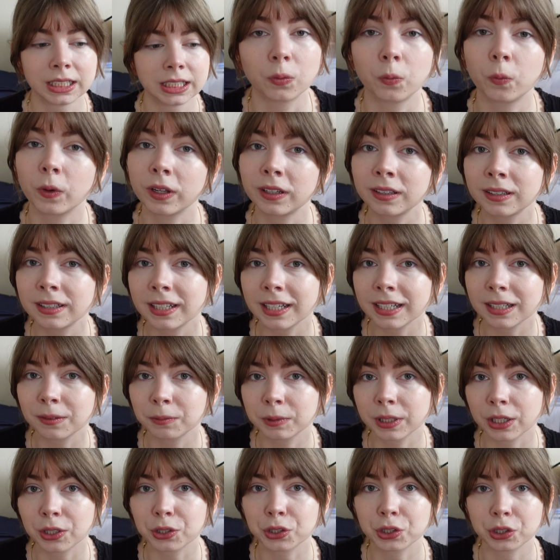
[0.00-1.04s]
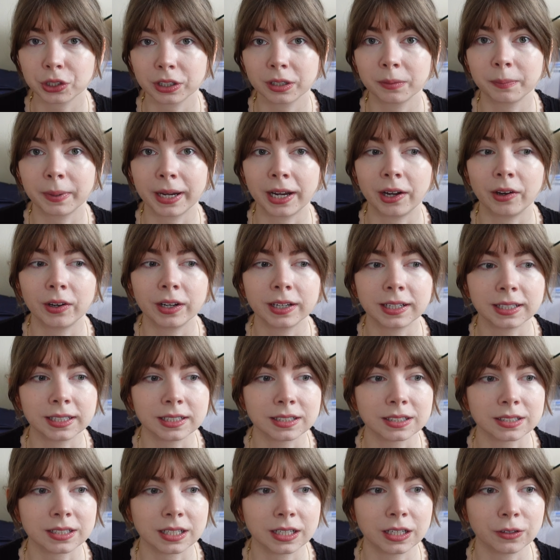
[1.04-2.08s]
One thing I'm not sure about
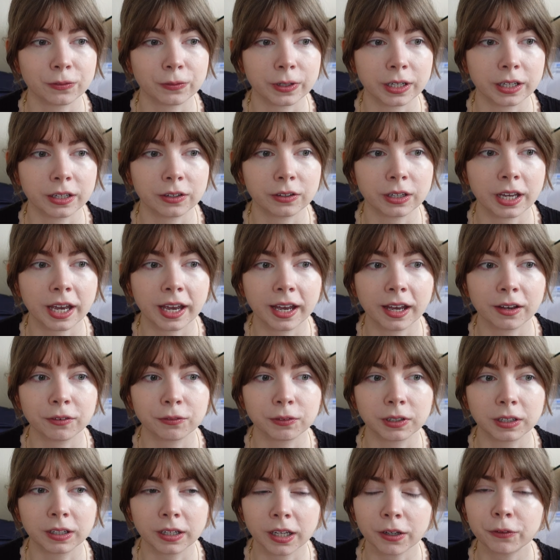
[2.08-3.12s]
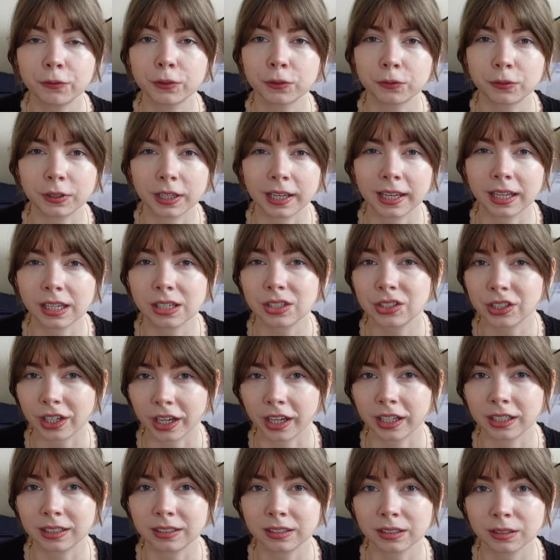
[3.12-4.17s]
is if I have enough of each
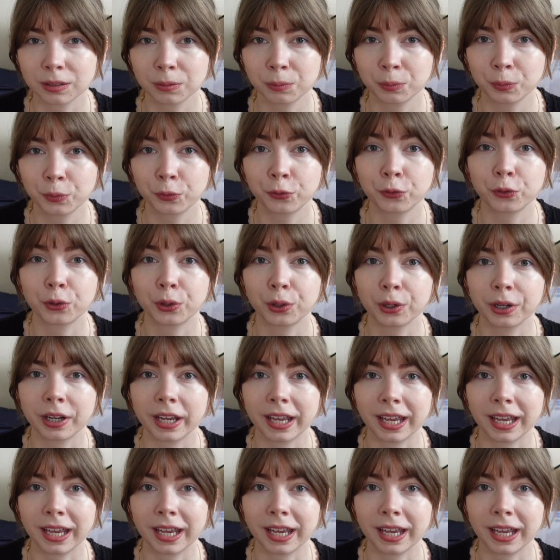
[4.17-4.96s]
item for